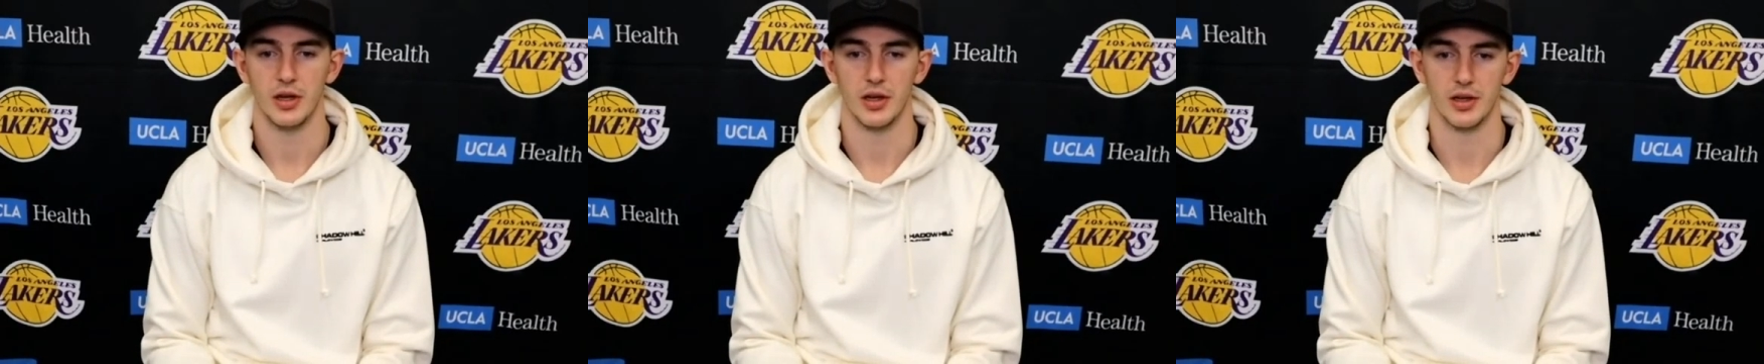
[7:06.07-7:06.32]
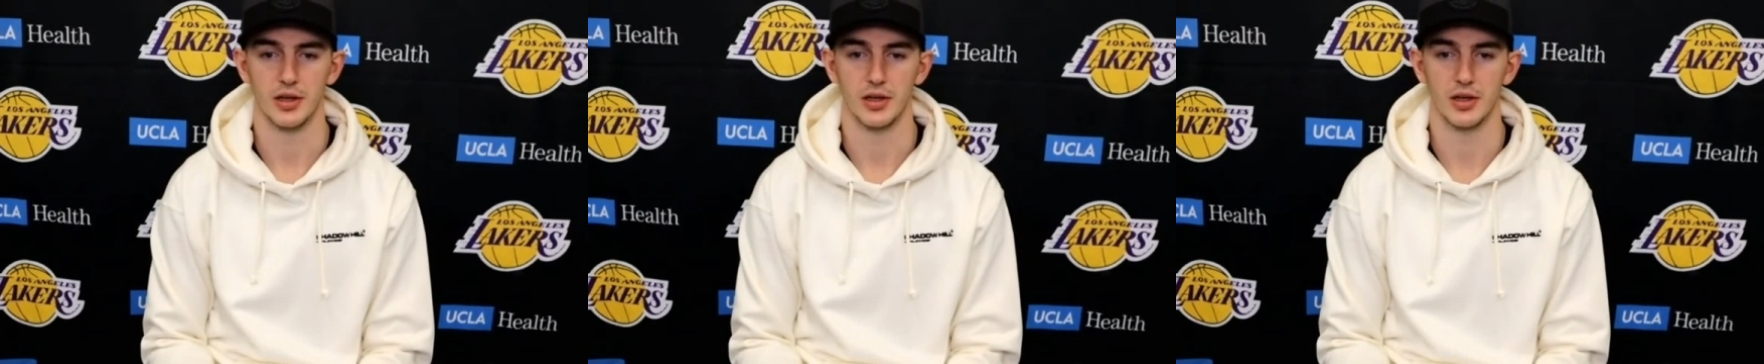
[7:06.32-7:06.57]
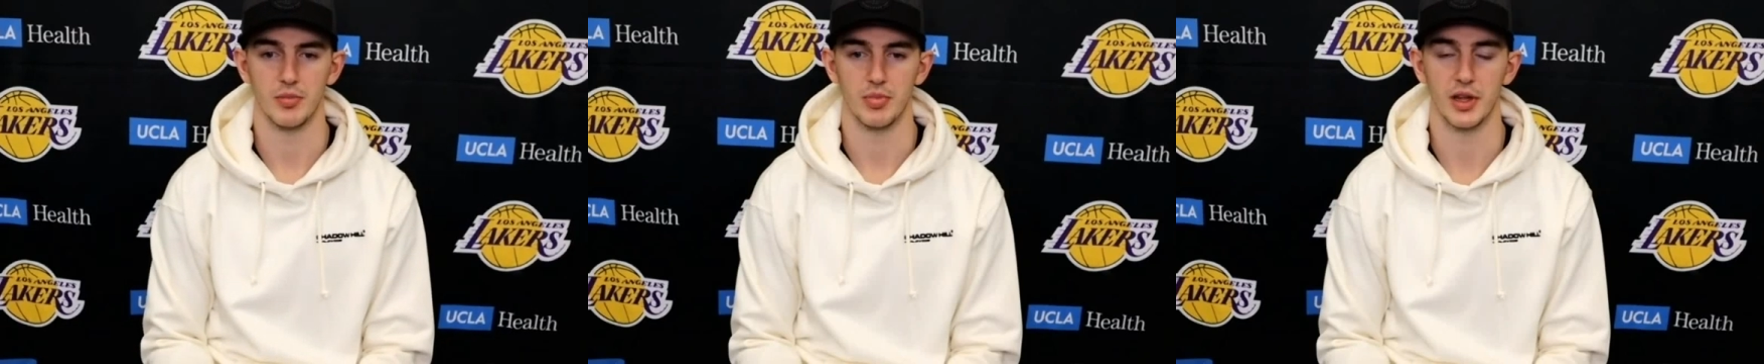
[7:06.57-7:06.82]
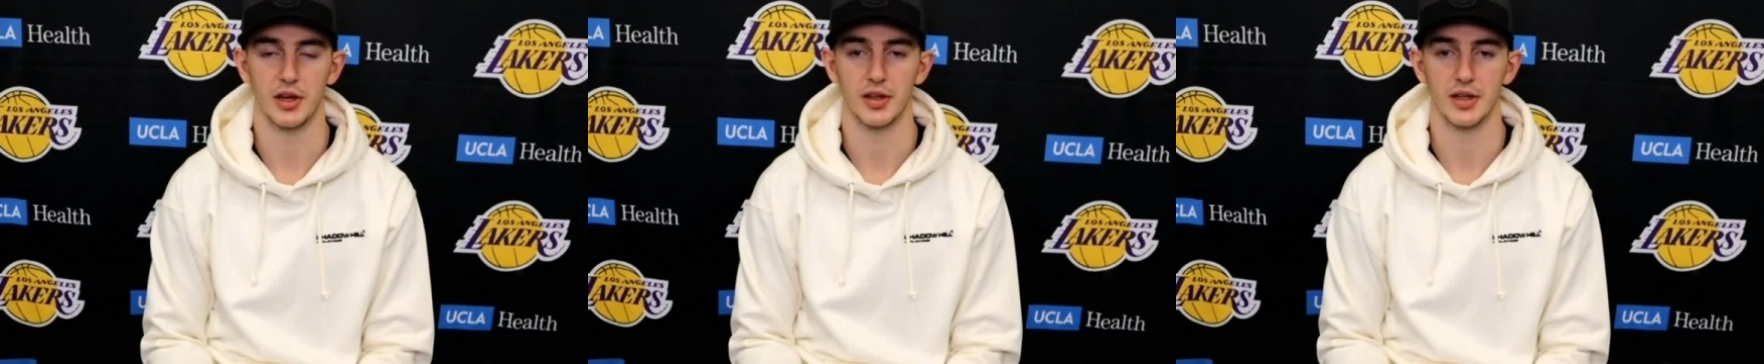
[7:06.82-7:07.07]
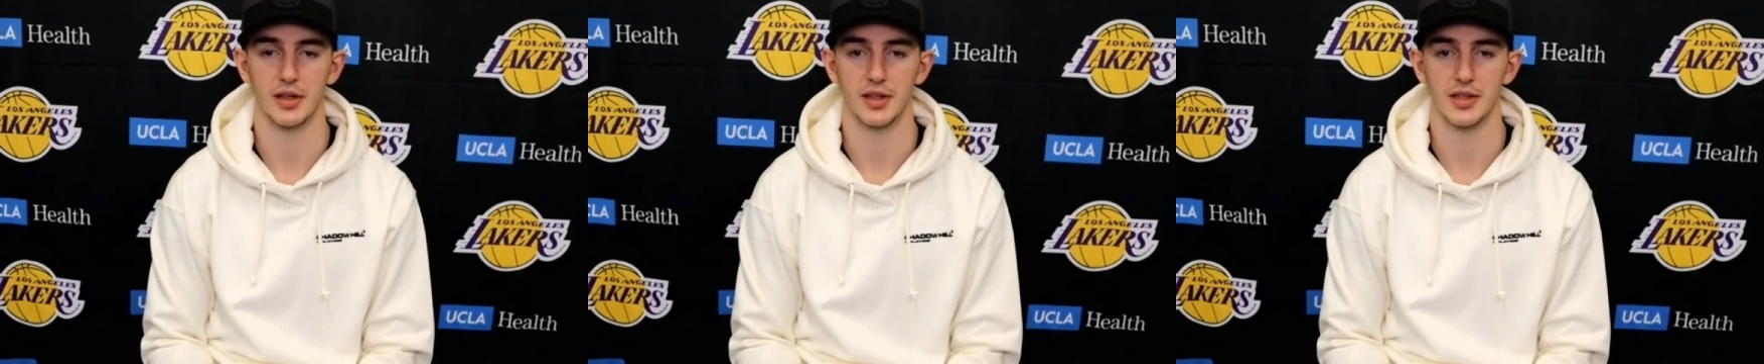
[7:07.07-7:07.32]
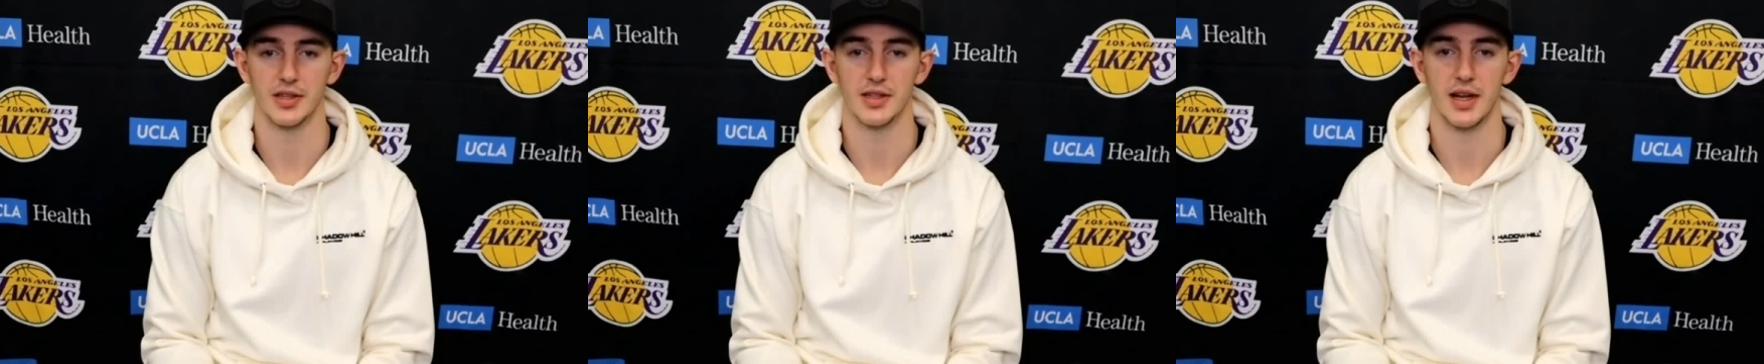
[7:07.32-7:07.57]
a player
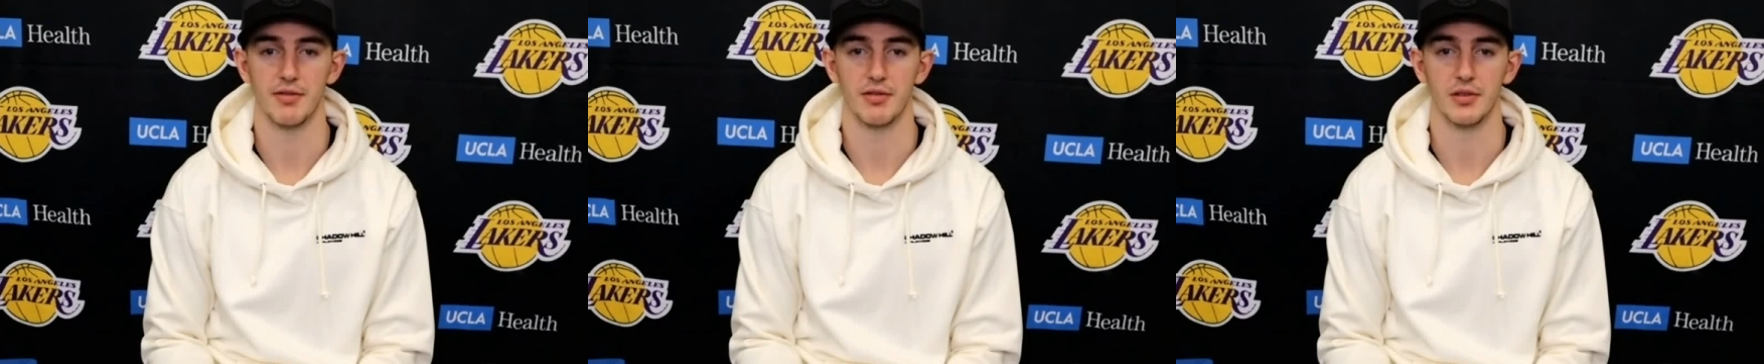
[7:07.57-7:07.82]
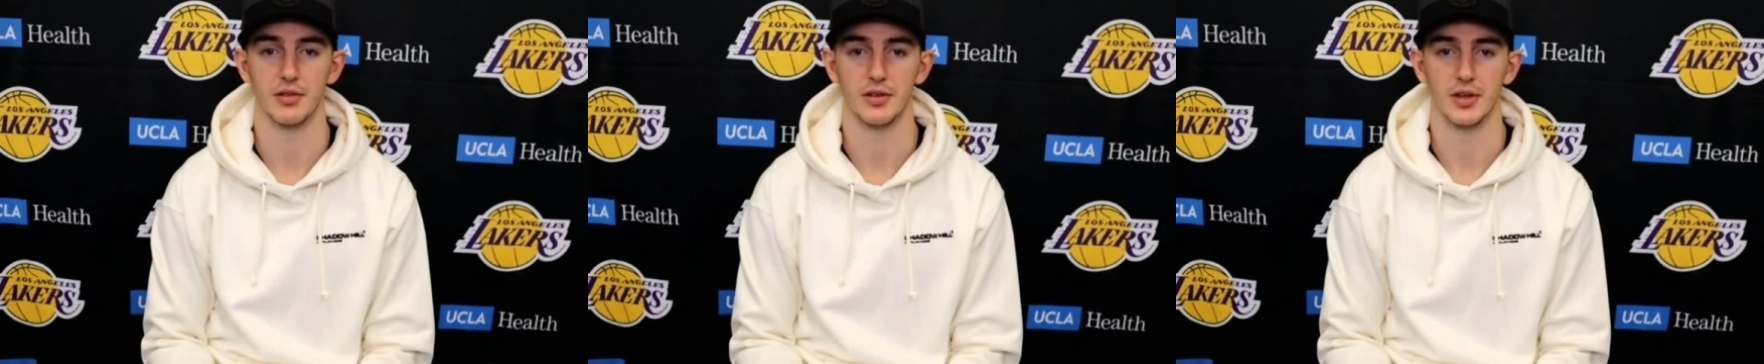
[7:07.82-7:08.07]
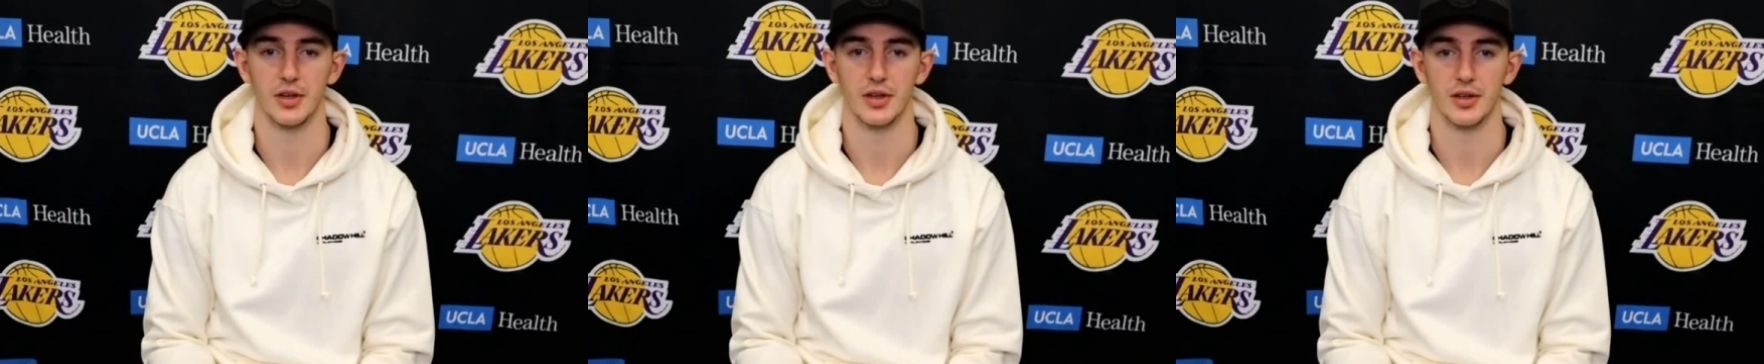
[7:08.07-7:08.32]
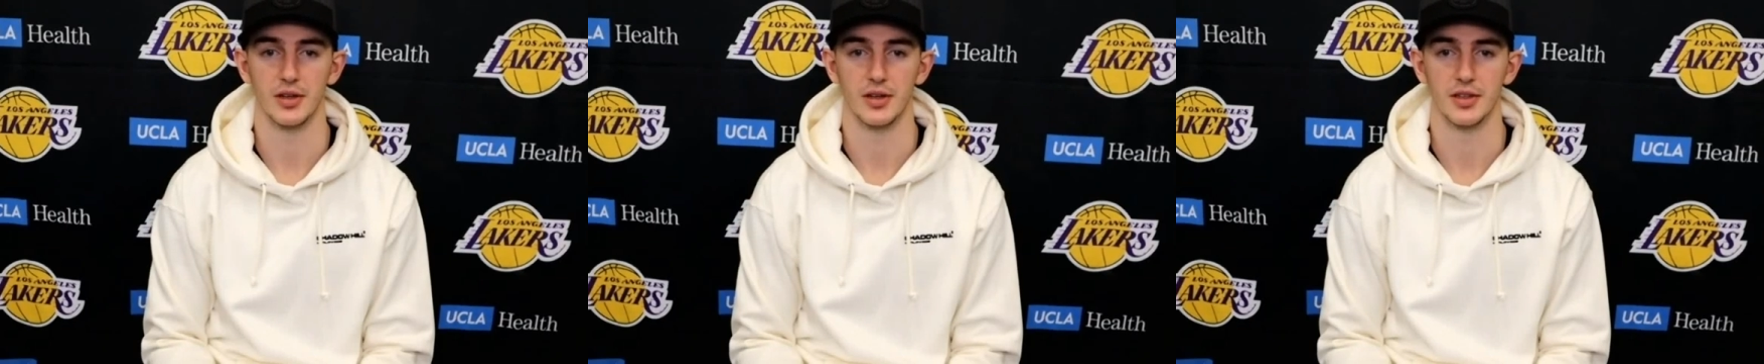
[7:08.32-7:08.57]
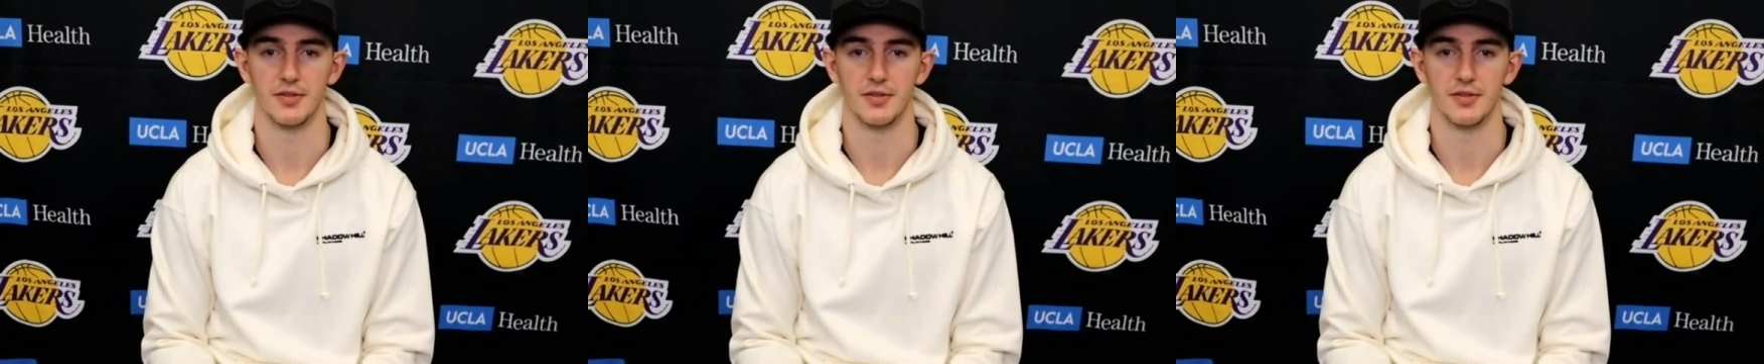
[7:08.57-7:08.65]
that doesn't have a